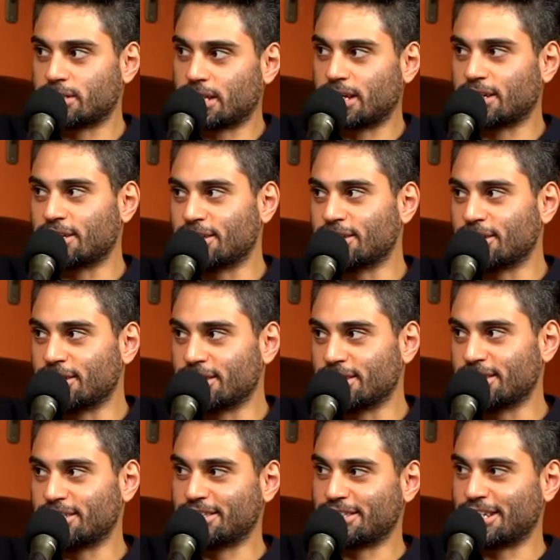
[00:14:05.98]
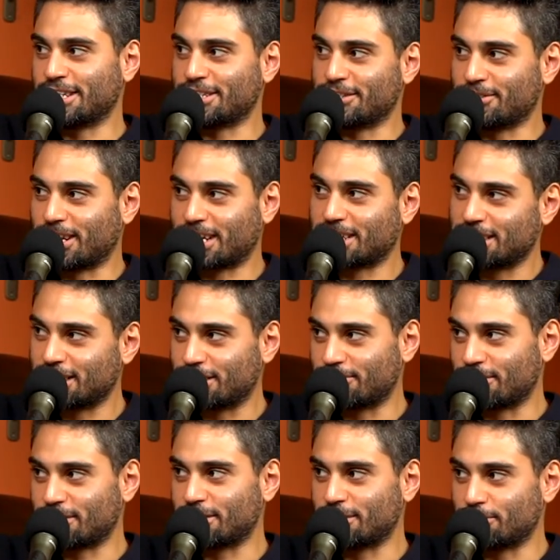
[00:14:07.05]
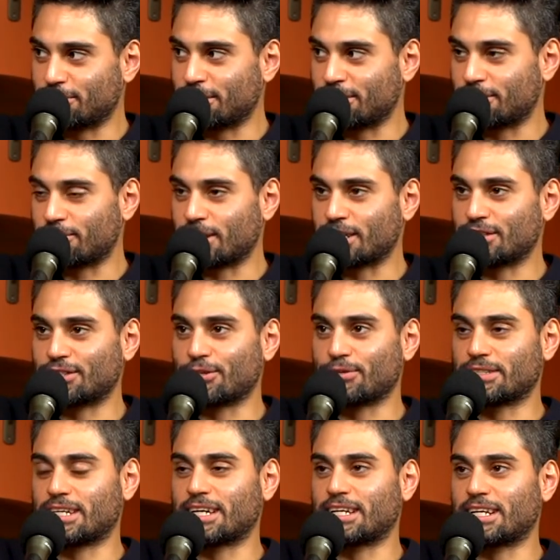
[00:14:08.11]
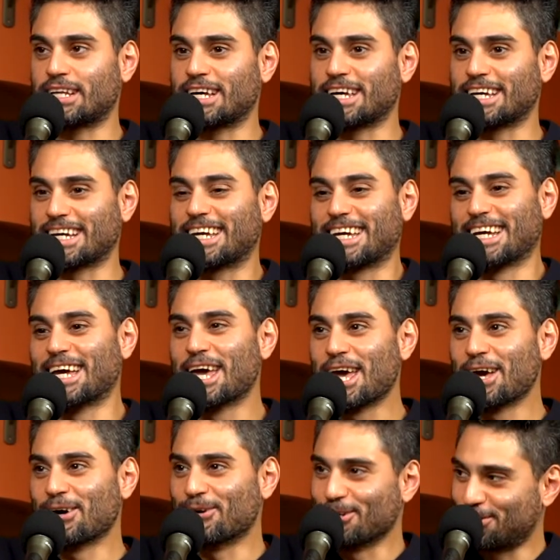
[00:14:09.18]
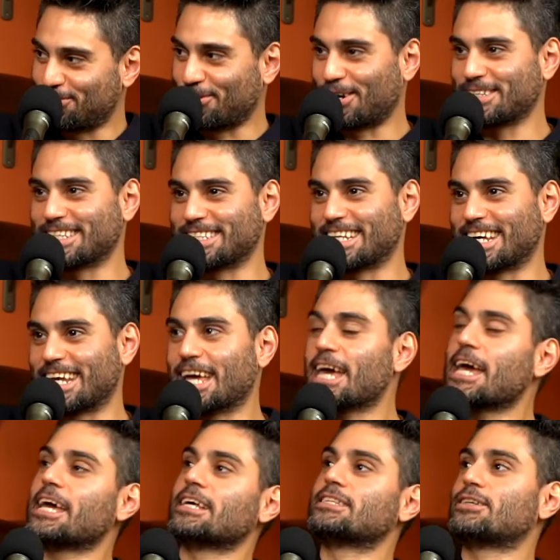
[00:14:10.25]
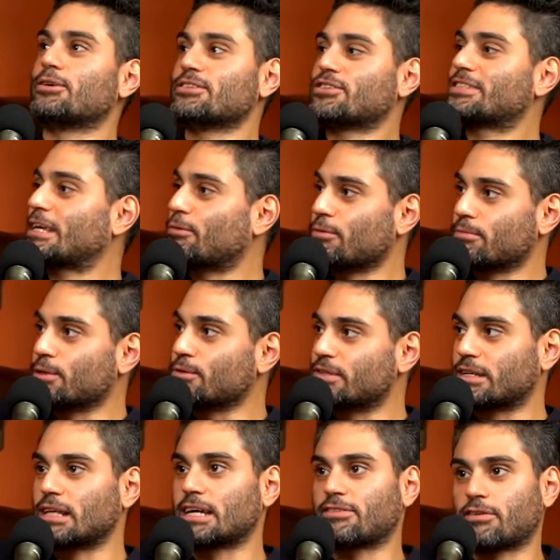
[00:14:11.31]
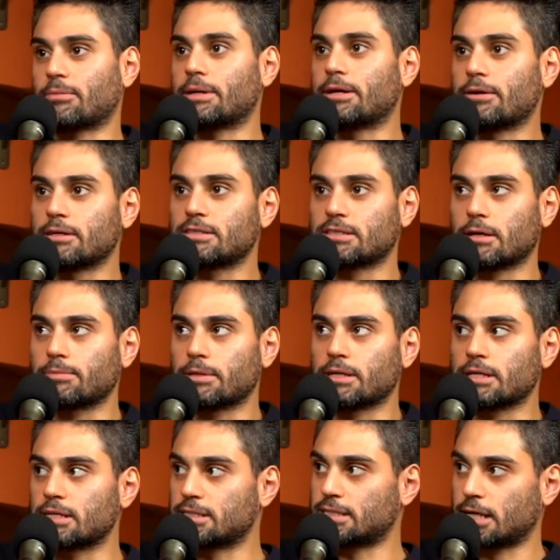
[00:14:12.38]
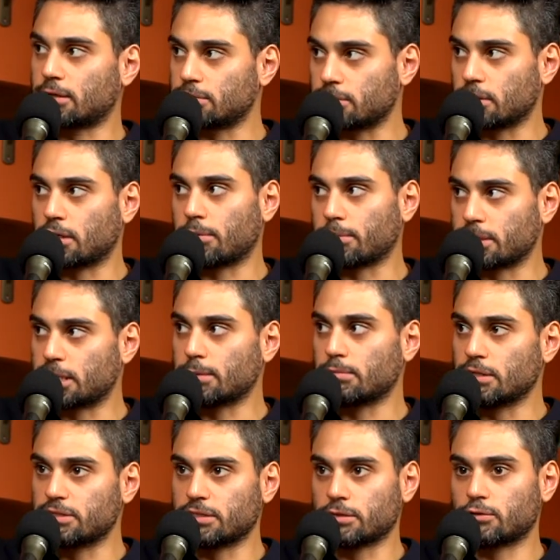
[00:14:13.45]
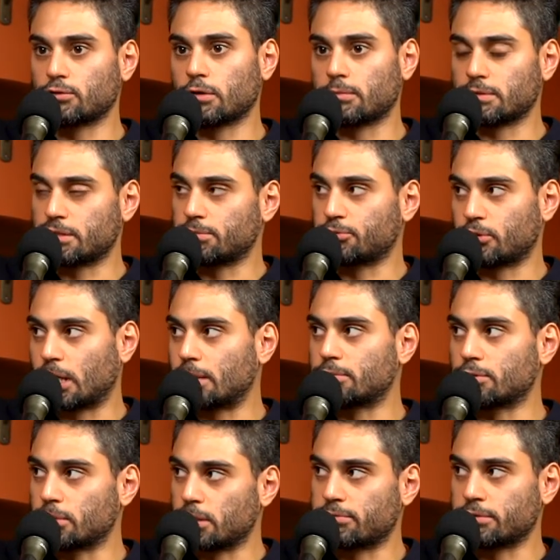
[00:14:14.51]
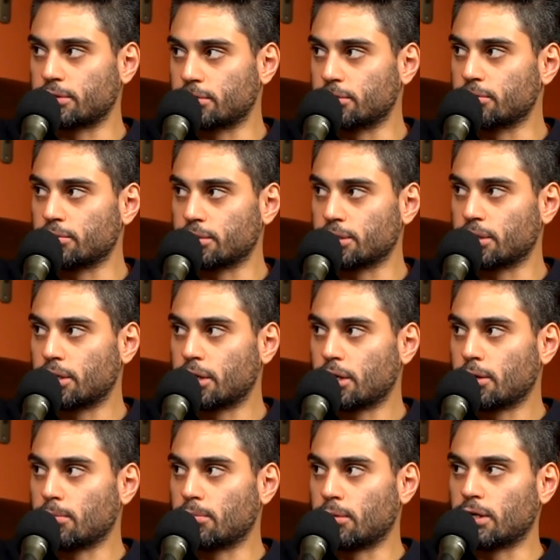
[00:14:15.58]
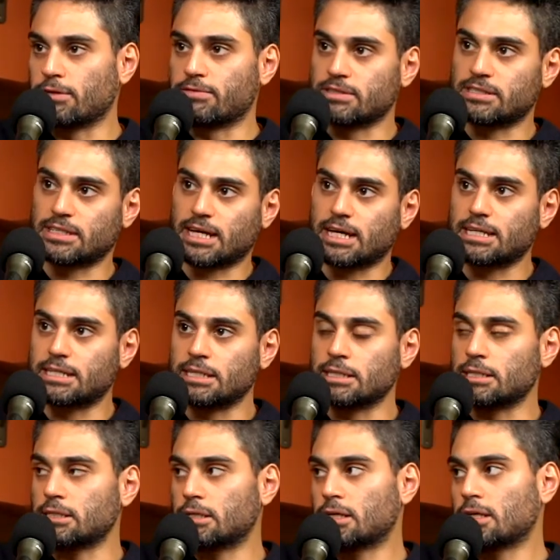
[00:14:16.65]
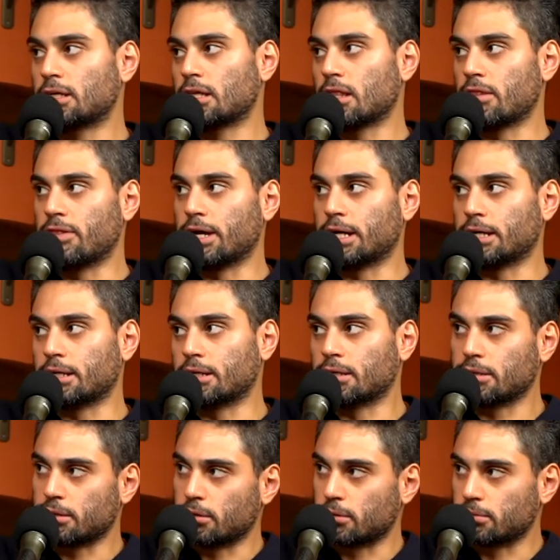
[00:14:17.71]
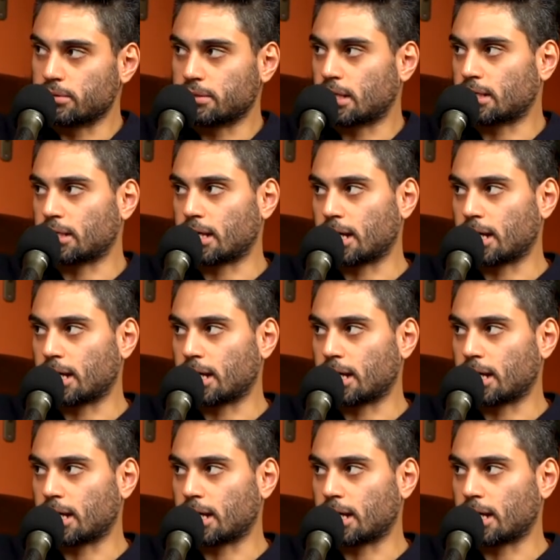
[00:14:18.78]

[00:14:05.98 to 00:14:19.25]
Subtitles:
not good, then you're not gonna eat the rest of the meal, right? So it's kind of like, whose fault is that? So it's just like with music. Like if I'm hearing something and it sounds good, I'm gonna keep listening to it. I'm gonna subscribe to whatever you're doing. Yeah. But if it's not heat, then it's not gonna